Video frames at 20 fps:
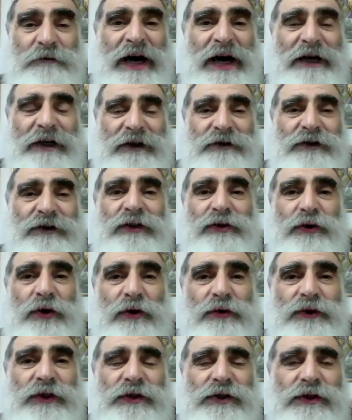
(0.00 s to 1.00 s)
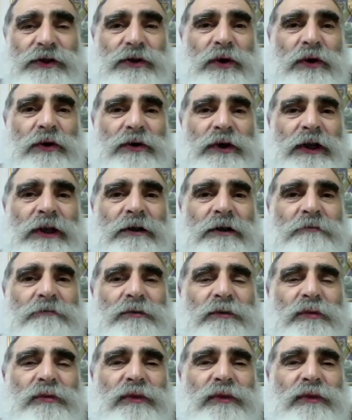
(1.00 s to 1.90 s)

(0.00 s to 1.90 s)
back and they told their story,